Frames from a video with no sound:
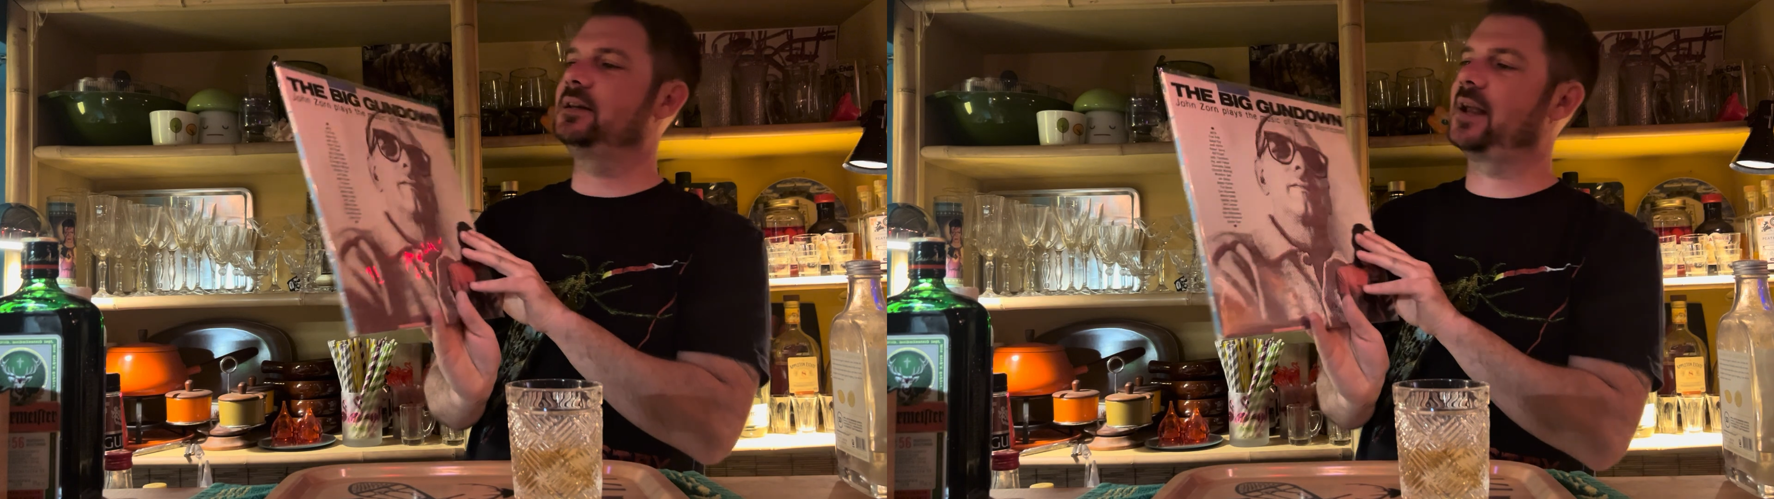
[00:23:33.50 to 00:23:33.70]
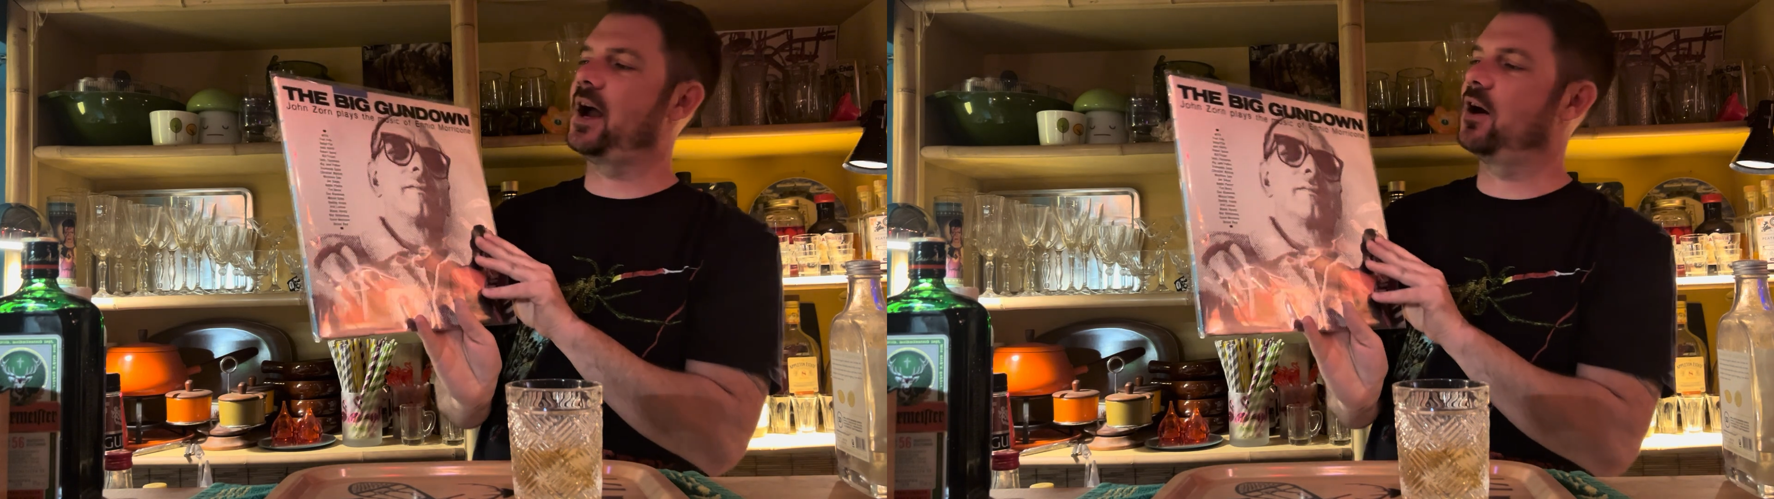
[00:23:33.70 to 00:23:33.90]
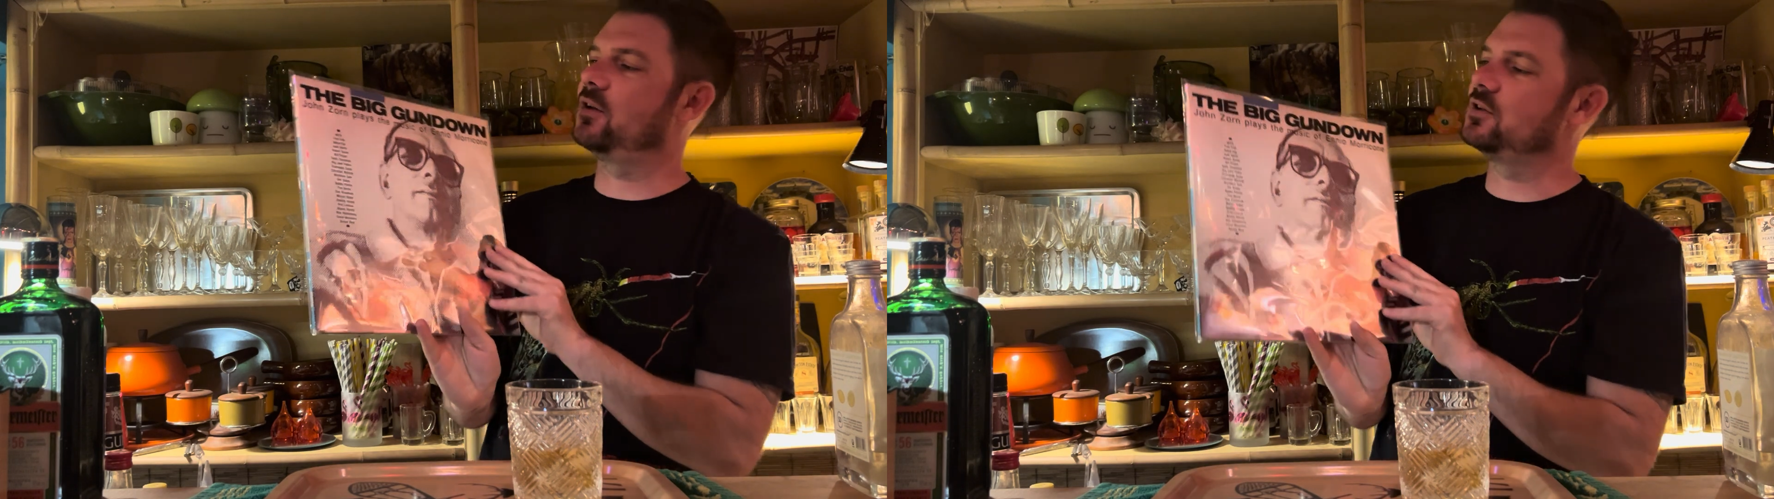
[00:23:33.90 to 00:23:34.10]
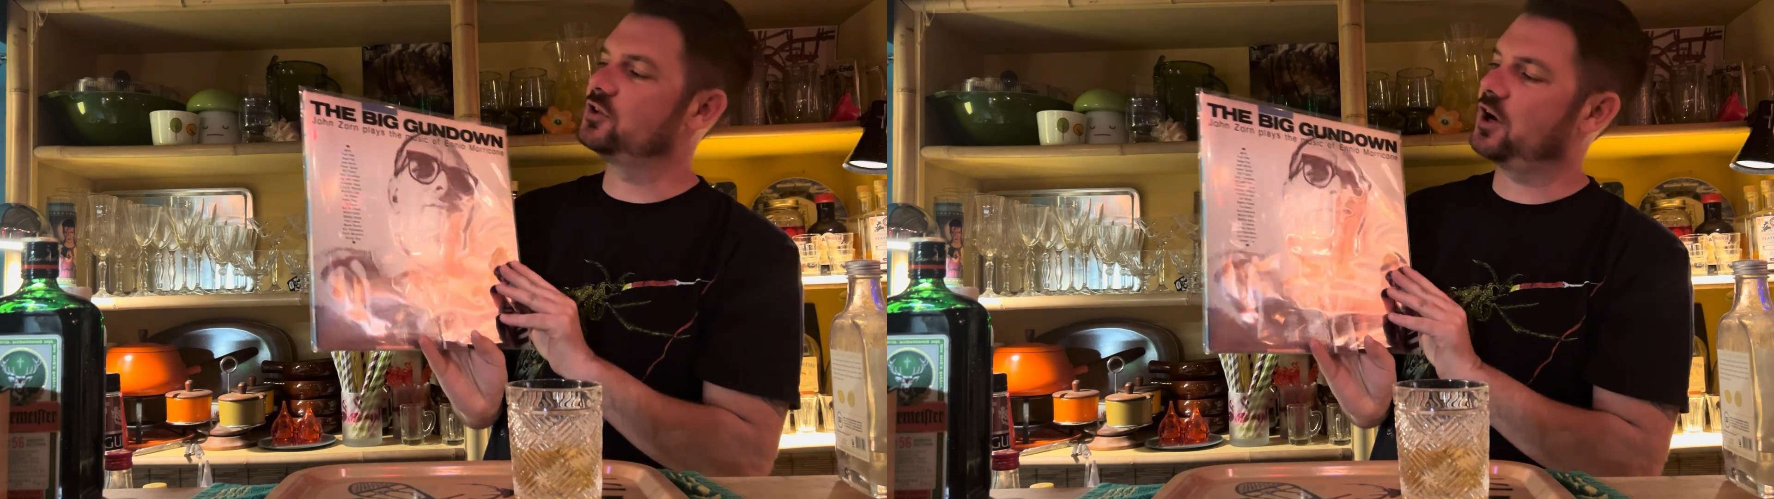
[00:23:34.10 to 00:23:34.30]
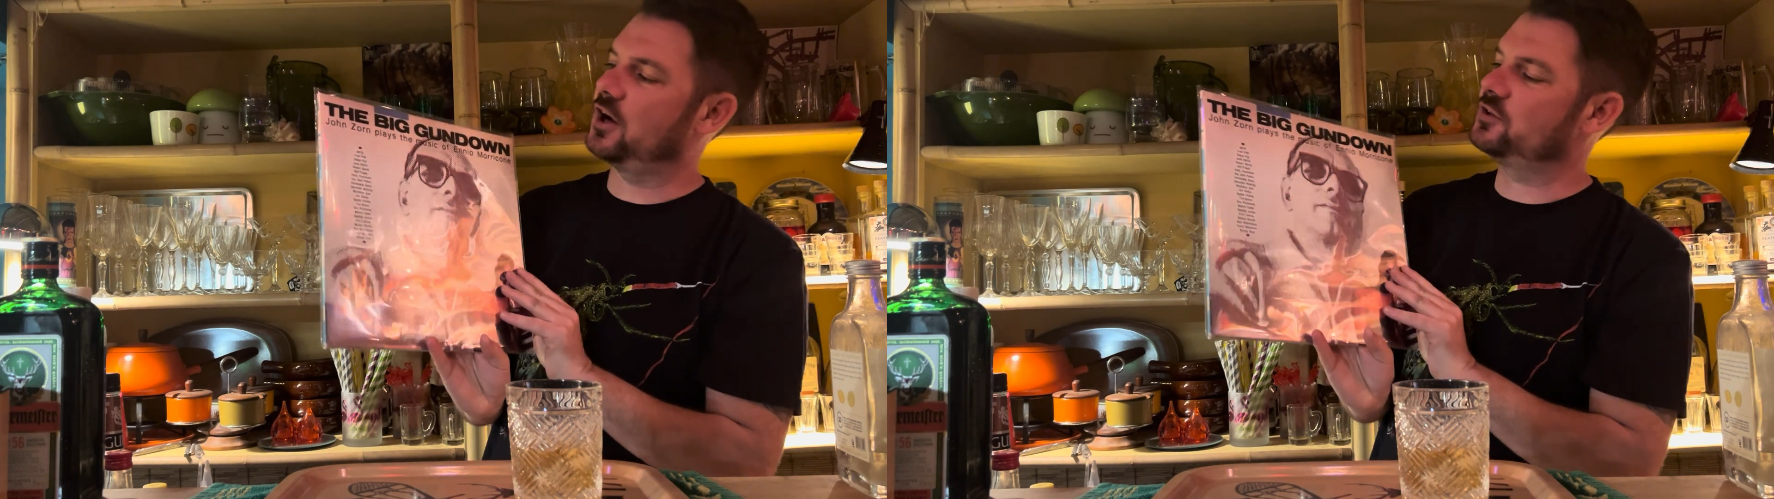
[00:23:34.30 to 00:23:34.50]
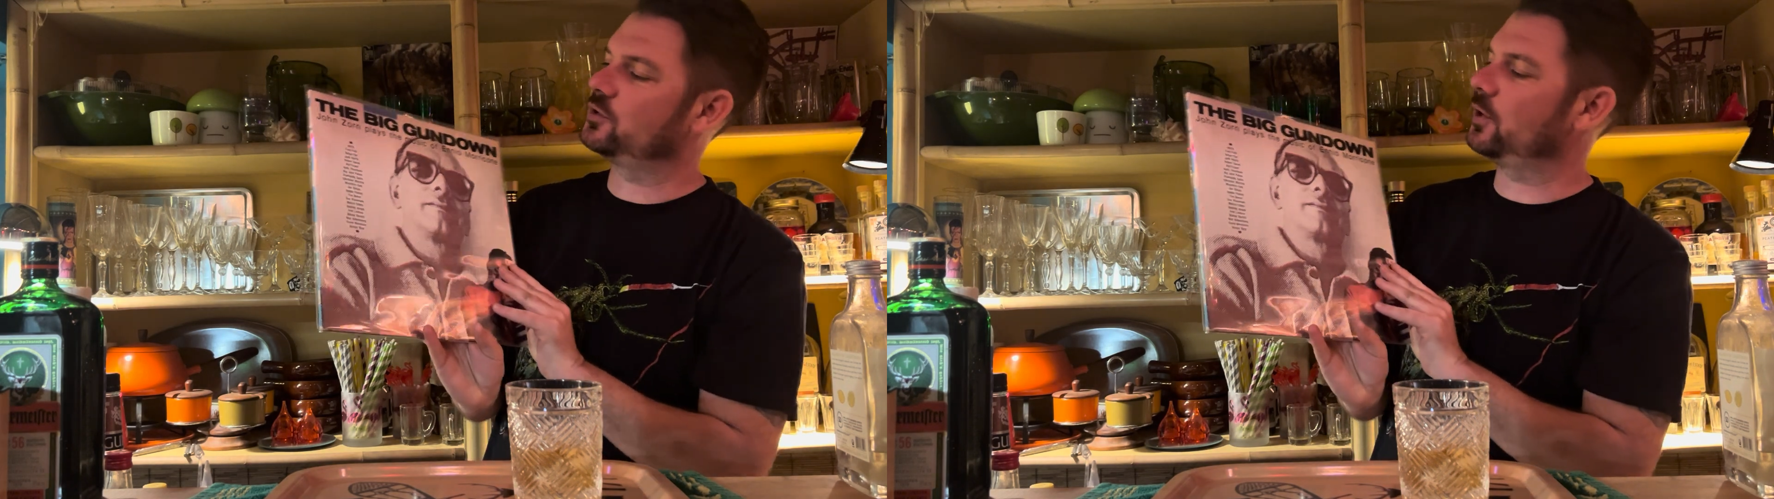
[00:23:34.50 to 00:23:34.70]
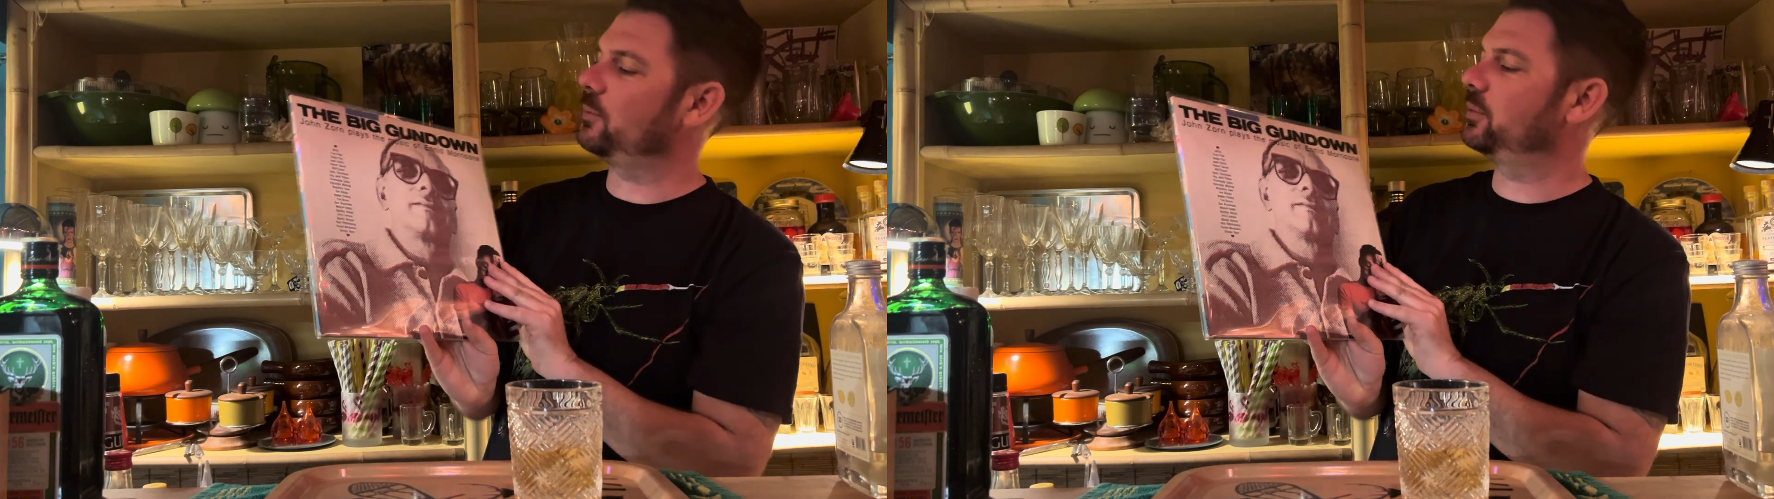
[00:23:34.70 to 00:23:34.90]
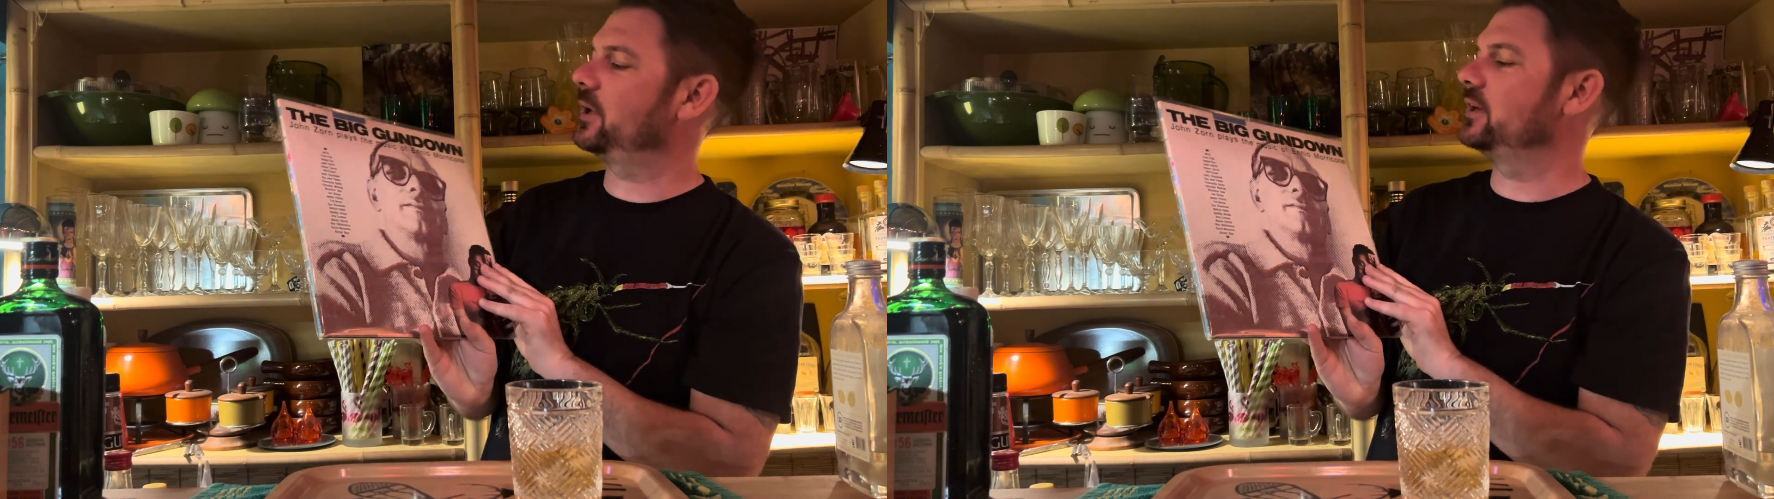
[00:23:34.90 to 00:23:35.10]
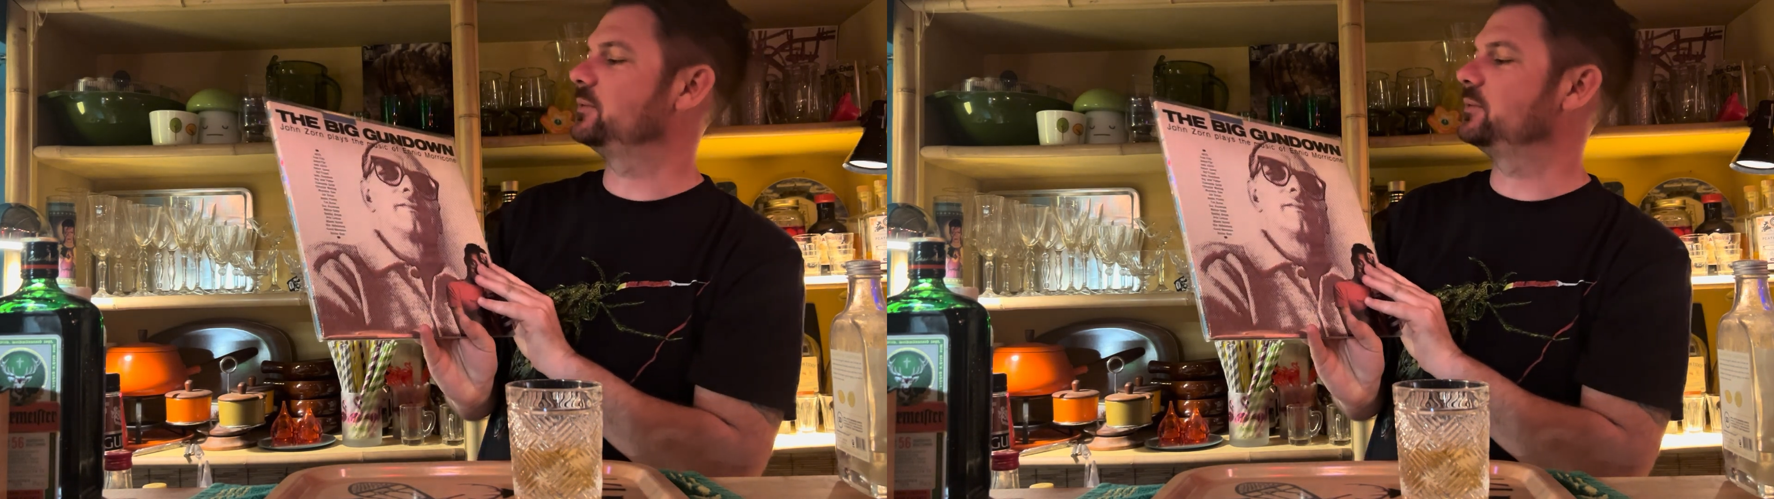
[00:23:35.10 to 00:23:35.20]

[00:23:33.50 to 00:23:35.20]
Down. John Zorn plays